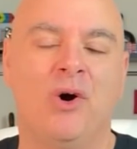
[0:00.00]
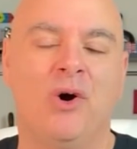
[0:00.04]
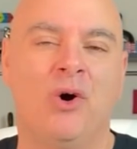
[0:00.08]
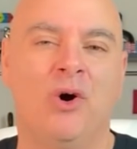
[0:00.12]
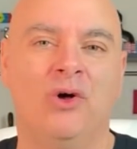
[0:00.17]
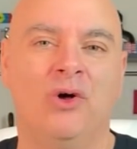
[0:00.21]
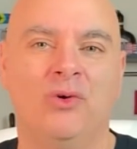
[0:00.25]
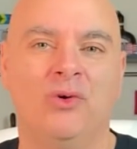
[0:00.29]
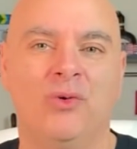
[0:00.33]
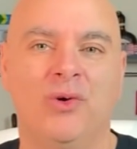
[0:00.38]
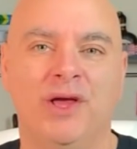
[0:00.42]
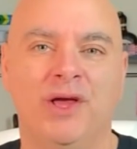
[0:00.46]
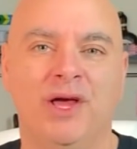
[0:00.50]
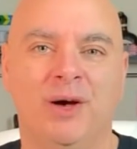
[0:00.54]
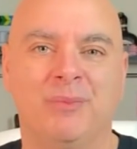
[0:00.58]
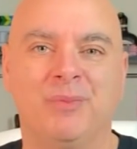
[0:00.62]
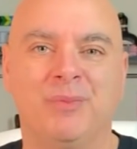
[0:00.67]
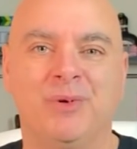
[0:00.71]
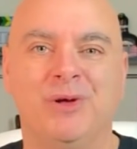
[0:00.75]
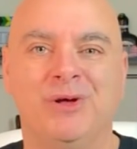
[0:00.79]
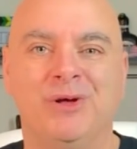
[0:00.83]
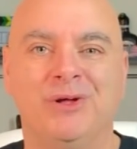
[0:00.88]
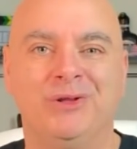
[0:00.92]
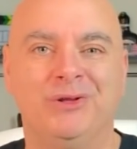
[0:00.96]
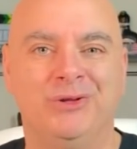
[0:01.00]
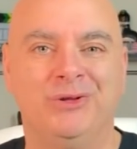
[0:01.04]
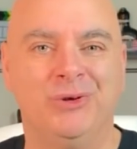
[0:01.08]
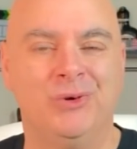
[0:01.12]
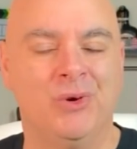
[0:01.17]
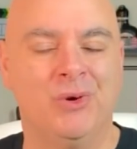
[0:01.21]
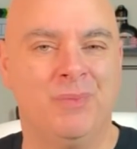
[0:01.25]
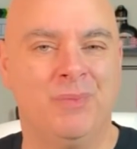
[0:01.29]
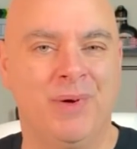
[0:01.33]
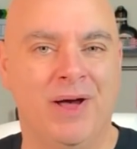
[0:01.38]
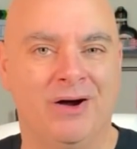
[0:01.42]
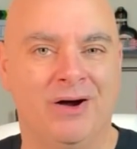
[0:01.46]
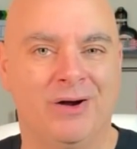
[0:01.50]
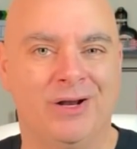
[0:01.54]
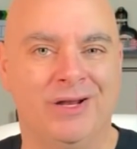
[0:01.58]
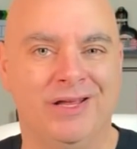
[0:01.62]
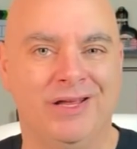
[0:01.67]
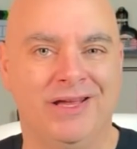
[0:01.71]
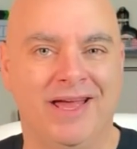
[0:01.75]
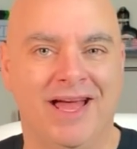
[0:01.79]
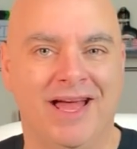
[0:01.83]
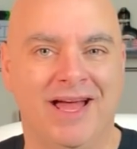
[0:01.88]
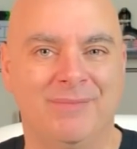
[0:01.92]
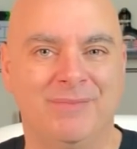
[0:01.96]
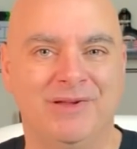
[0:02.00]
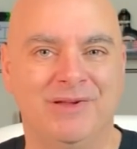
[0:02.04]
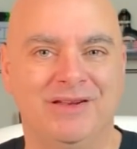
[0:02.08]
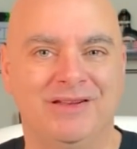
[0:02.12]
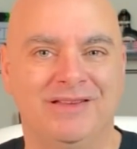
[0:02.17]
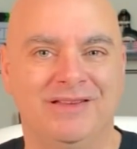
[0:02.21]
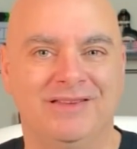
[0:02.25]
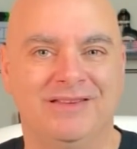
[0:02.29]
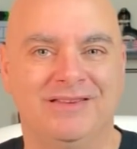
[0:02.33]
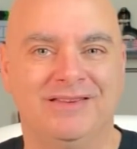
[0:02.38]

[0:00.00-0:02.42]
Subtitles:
all the way up to a balcony cabin.